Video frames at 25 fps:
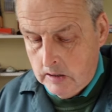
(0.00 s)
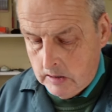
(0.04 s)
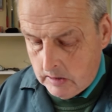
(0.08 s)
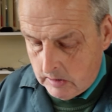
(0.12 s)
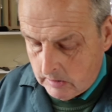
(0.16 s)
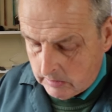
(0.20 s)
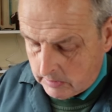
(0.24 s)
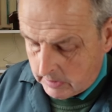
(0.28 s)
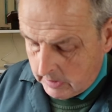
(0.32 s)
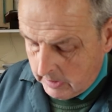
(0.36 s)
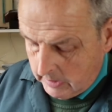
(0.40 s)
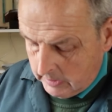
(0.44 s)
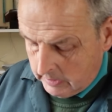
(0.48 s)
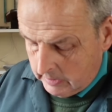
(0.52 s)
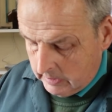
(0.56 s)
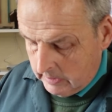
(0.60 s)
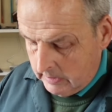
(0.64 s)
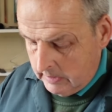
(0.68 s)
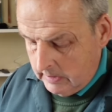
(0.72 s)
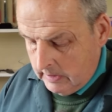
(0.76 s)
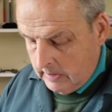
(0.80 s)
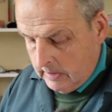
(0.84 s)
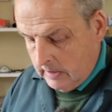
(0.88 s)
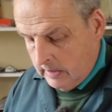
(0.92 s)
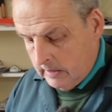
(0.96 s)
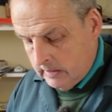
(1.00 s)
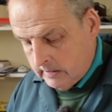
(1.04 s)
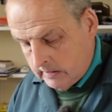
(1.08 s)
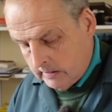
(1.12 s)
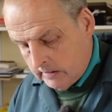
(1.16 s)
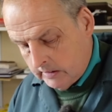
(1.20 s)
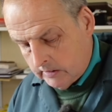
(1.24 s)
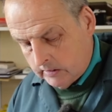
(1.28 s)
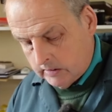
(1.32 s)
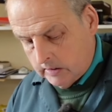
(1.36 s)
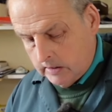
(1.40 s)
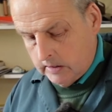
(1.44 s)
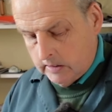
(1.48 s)
Okay,
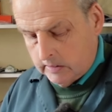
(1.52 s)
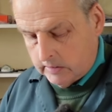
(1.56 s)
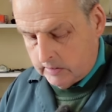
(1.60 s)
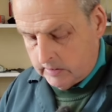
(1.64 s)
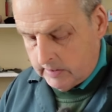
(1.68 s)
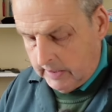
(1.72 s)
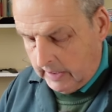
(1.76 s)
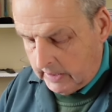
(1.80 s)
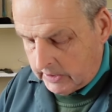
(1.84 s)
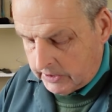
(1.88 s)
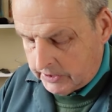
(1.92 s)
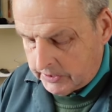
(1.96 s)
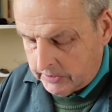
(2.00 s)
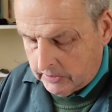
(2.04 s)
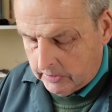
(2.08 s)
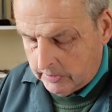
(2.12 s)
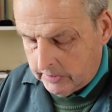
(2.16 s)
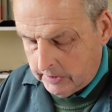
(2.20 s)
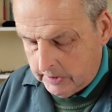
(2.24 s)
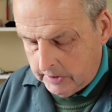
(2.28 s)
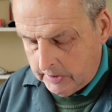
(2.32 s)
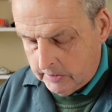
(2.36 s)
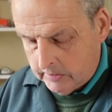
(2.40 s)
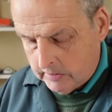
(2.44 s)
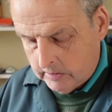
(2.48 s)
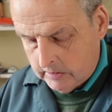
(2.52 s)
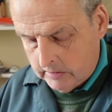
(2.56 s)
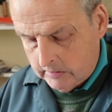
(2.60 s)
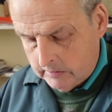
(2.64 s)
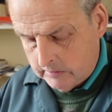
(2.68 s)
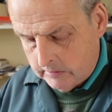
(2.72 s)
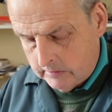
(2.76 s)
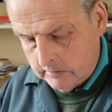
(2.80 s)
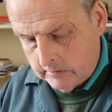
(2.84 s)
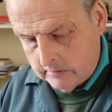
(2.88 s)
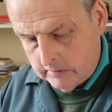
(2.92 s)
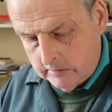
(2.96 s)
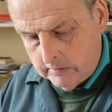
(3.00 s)
he's got a section on here on
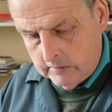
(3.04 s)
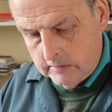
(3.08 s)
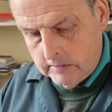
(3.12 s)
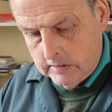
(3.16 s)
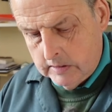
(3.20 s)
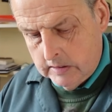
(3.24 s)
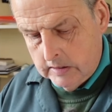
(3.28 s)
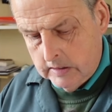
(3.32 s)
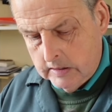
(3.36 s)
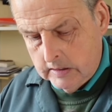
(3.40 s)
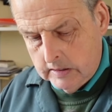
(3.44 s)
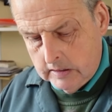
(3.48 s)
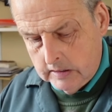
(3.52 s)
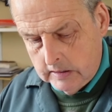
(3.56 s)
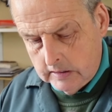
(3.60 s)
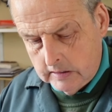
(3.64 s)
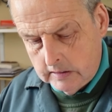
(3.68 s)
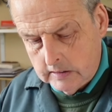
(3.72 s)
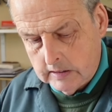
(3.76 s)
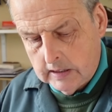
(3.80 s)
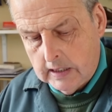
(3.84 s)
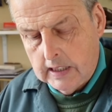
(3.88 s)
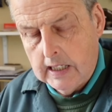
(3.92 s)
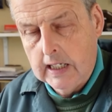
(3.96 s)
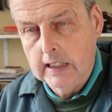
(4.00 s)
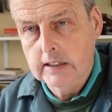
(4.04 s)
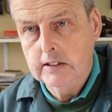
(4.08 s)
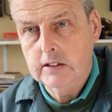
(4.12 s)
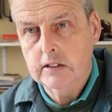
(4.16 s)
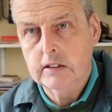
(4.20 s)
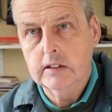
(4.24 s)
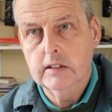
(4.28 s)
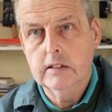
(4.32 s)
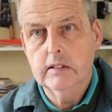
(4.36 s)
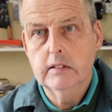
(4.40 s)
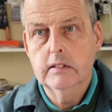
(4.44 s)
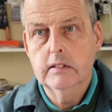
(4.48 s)
dies and